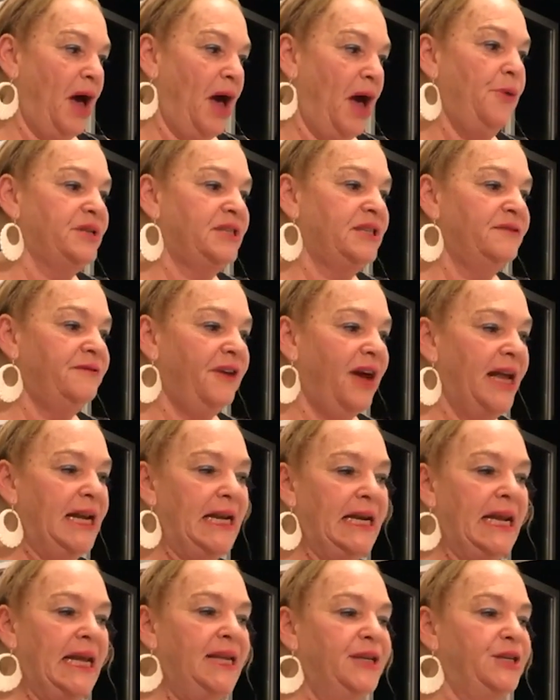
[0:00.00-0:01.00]
I was
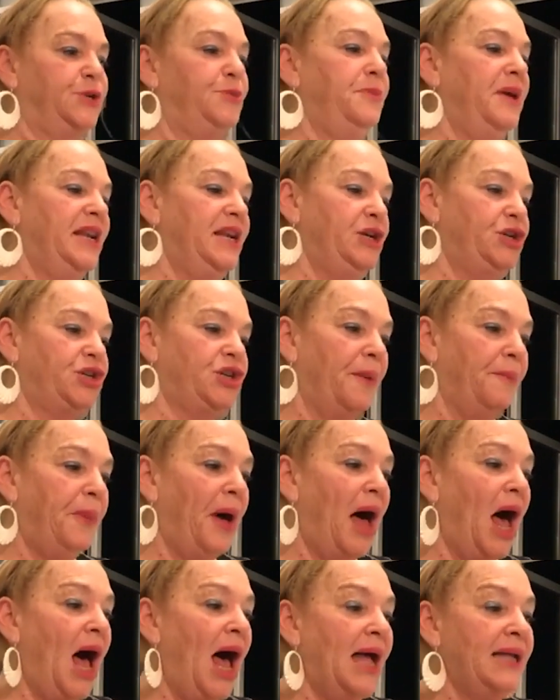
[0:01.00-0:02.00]
invited into many
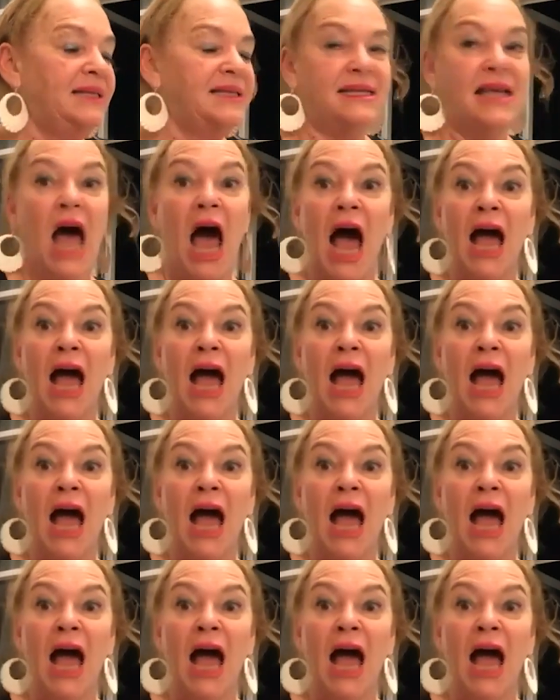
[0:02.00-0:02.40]
Shabbats.